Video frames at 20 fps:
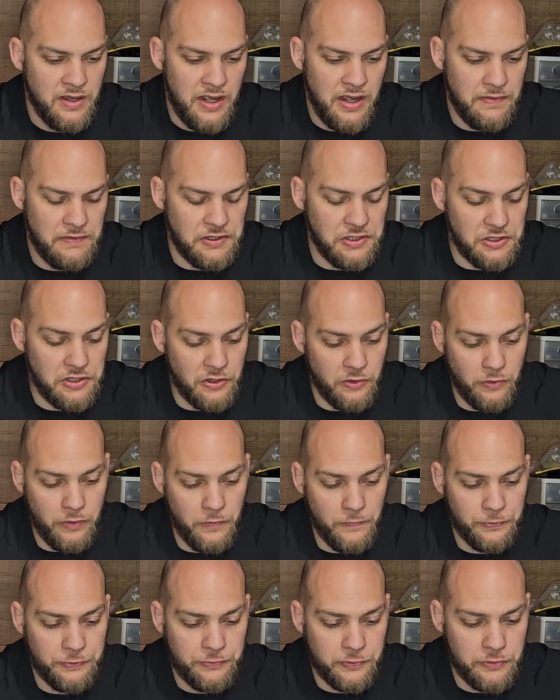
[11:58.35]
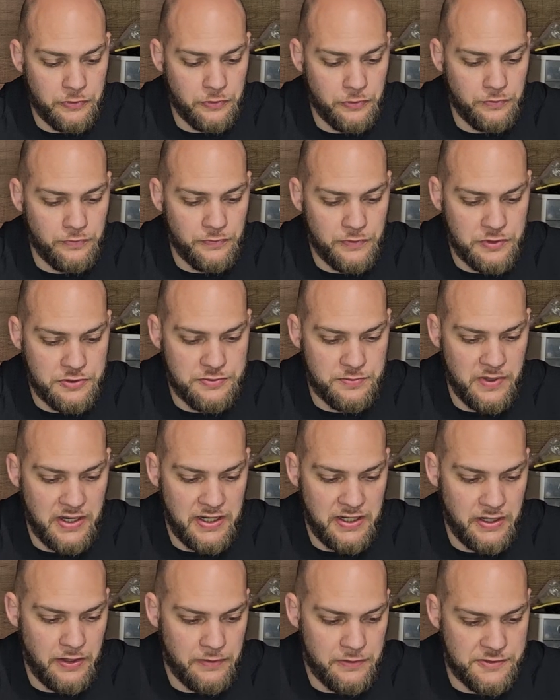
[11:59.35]
And then you go on through, there's
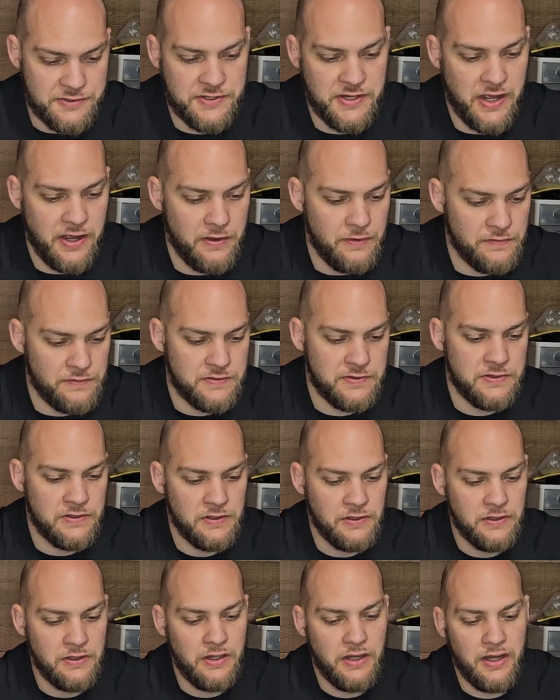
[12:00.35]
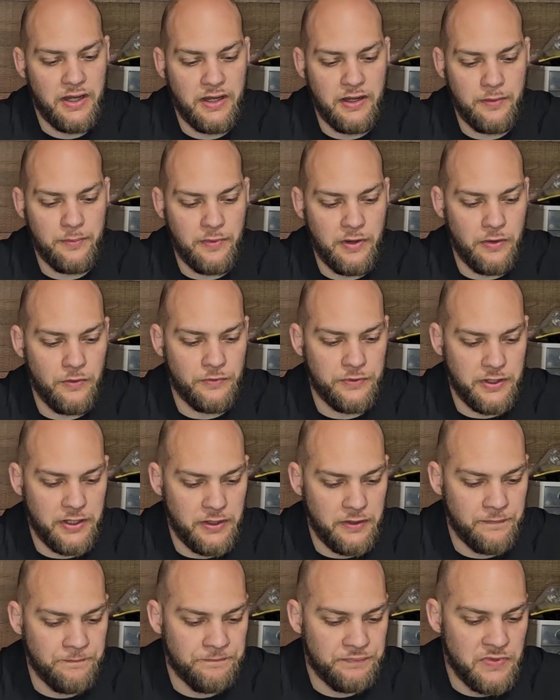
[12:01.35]
many other sounds on
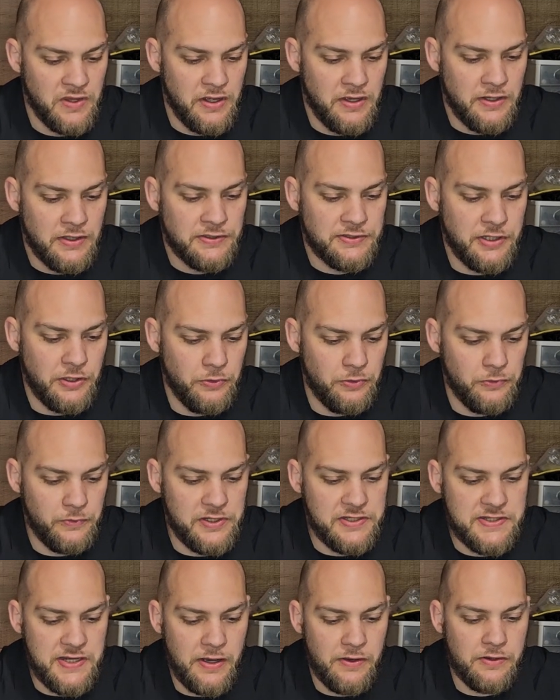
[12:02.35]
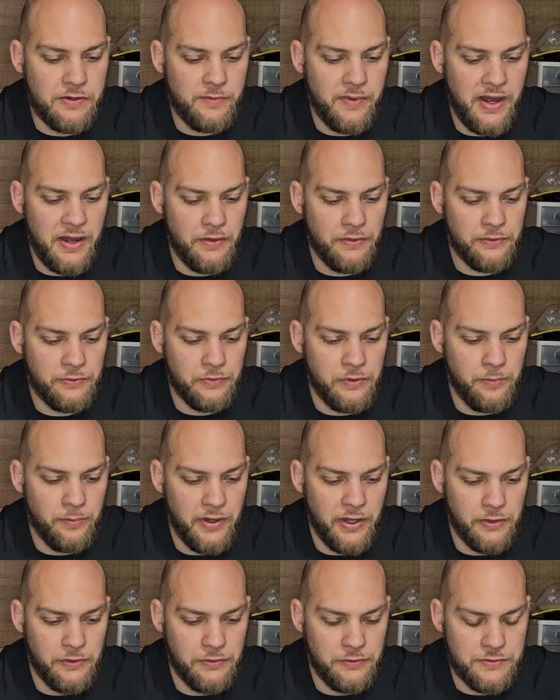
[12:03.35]
here. So when we talk about the
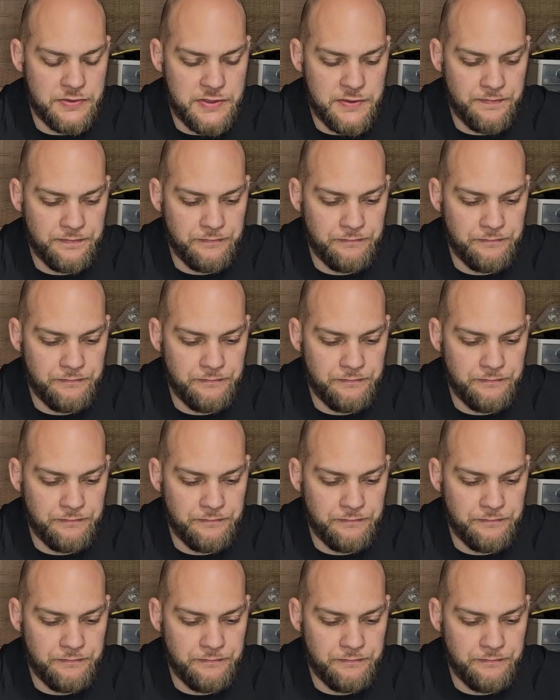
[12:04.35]
remote,